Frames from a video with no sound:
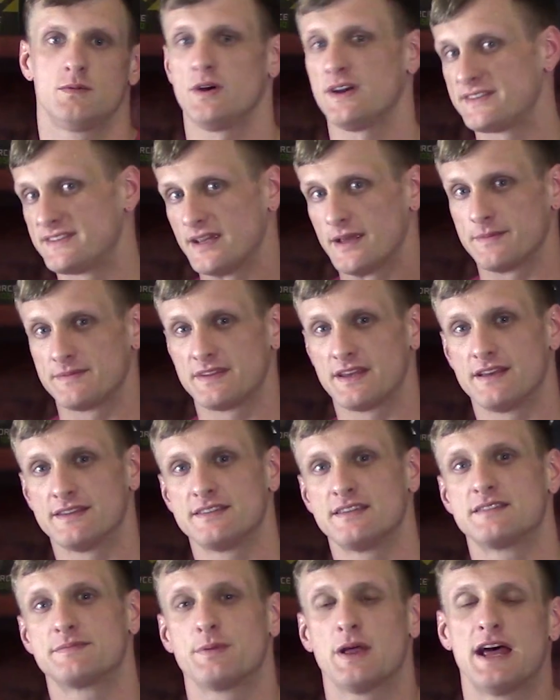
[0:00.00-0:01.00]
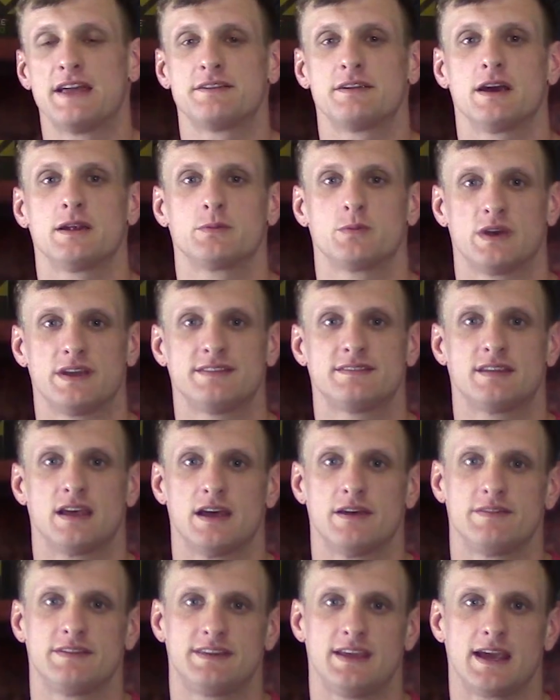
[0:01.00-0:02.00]
What's up, sons? It's Blind Rod with
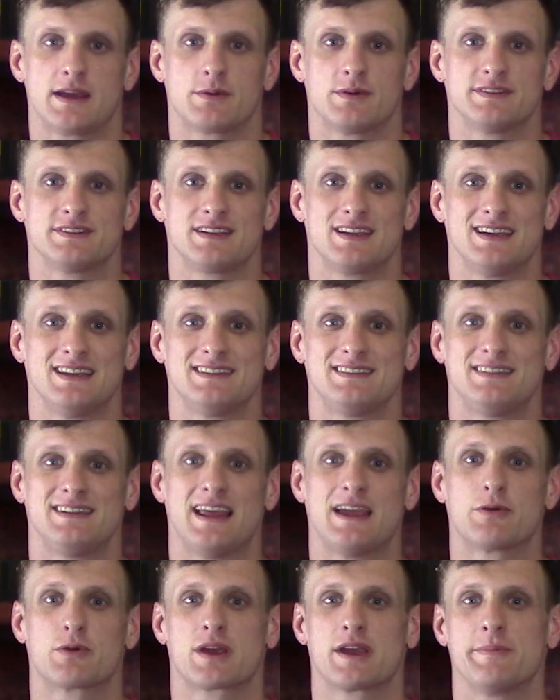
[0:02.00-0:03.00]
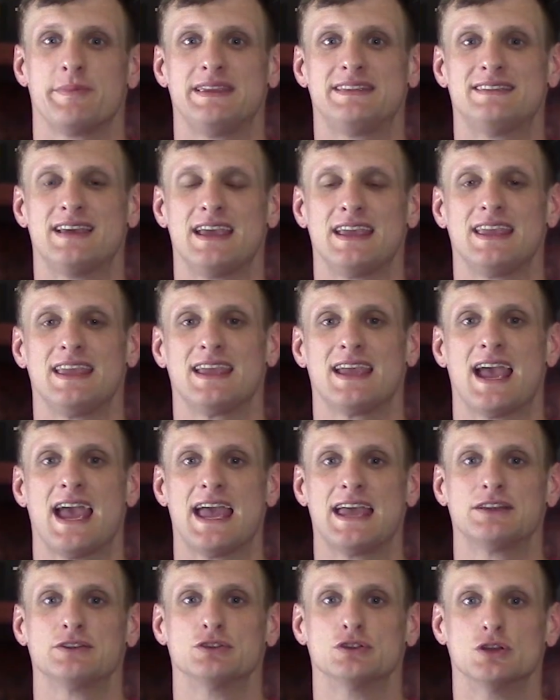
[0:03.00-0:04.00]
Son of a Tech once again. Today we're going to be taking
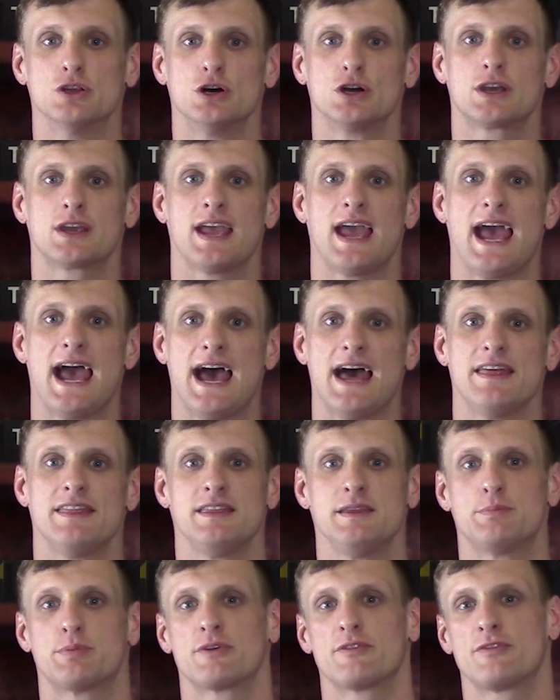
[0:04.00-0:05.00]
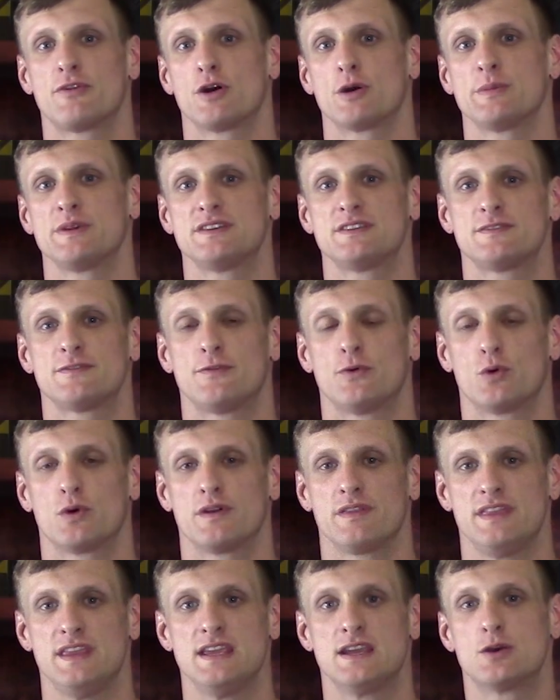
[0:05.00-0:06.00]
a look at the performance
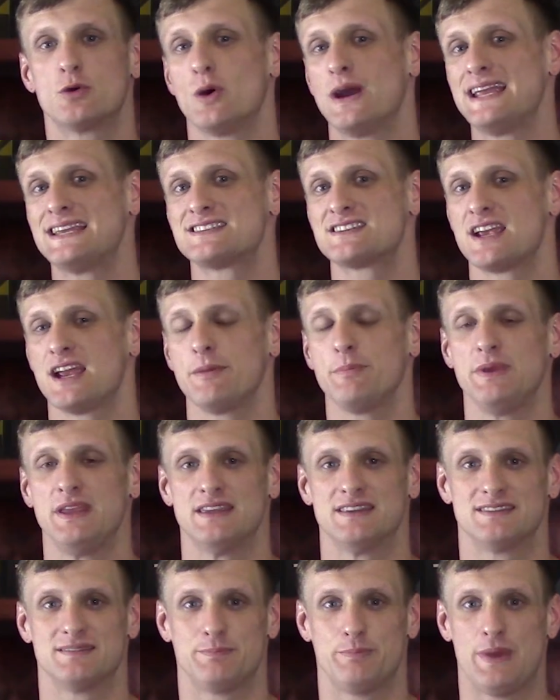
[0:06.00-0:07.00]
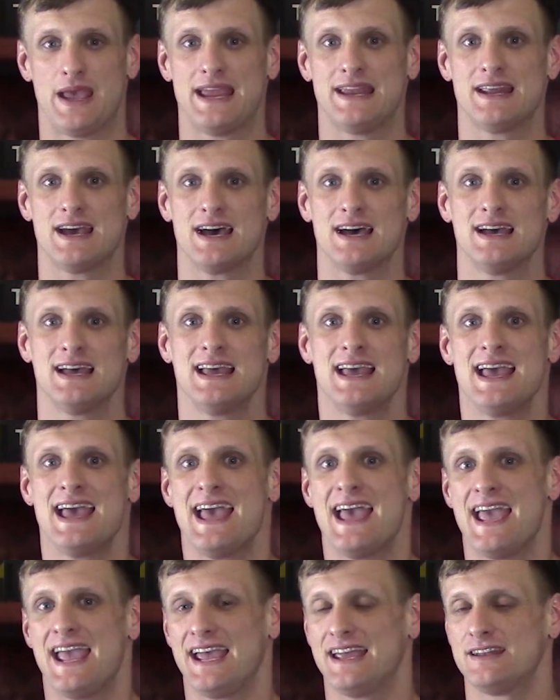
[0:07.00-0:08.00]
for the Quake Champions beta.
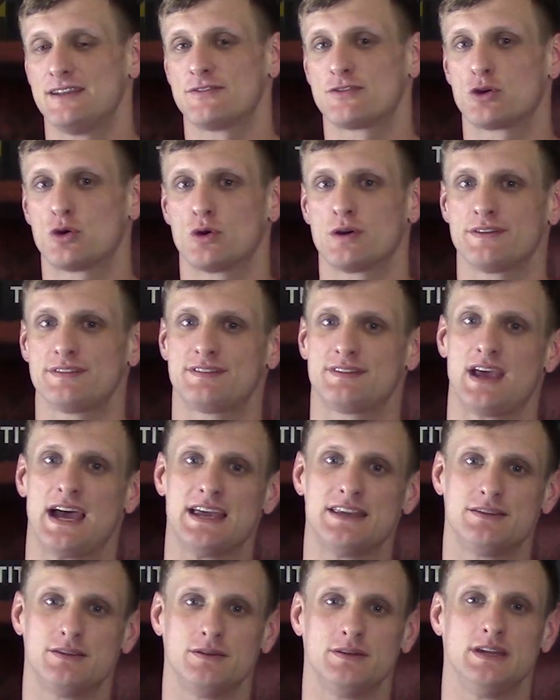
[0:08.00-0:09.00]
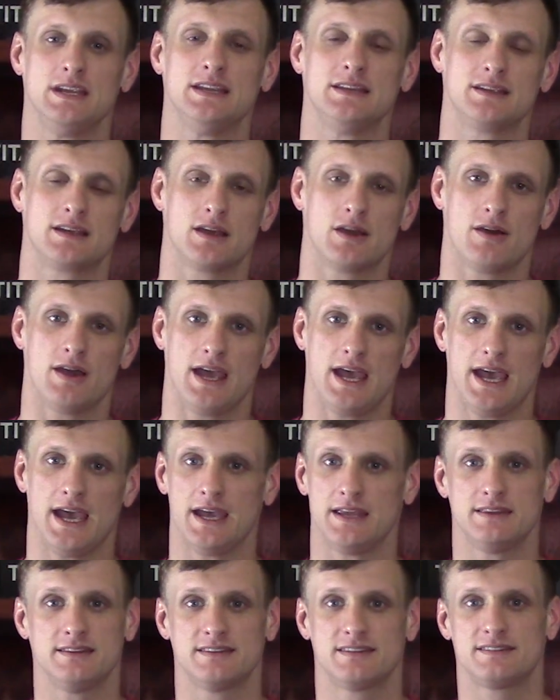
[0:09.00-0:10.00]
And of course, I do need to go
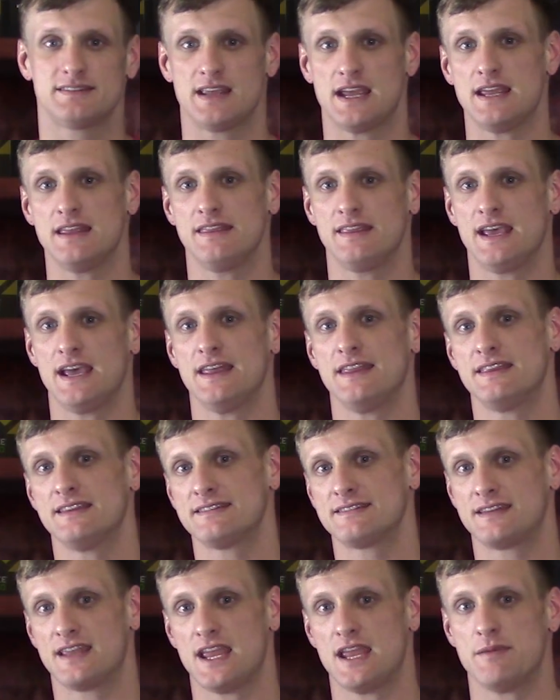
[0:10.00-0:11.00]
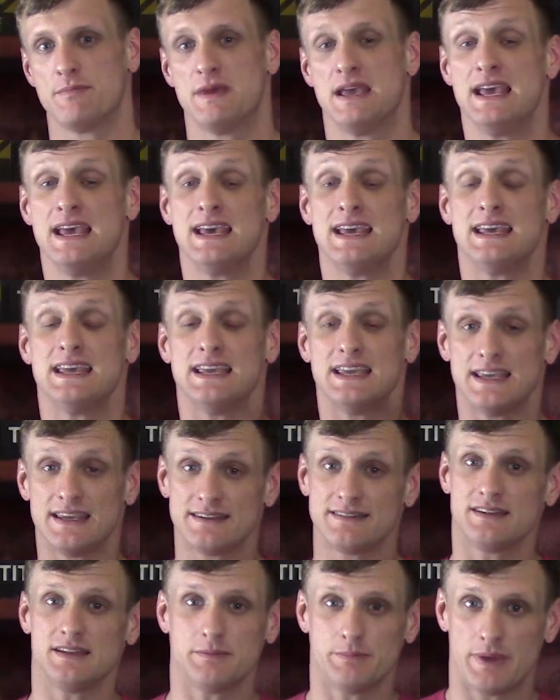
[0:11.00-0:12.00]
ahead and state that this game
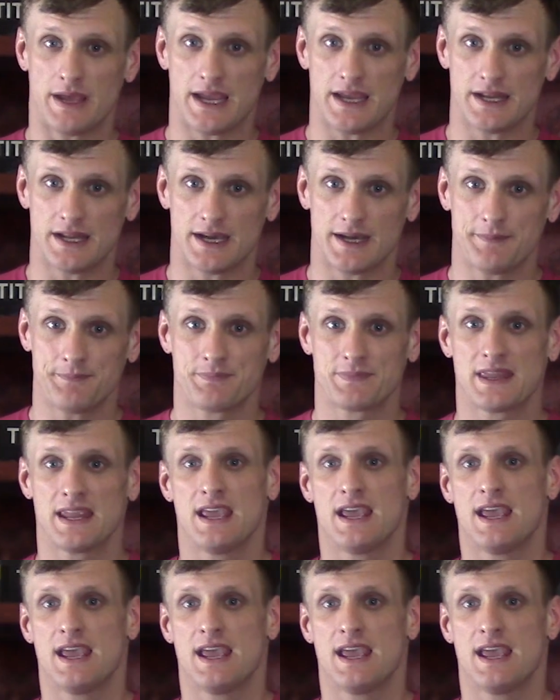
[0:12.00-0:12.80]
is in beta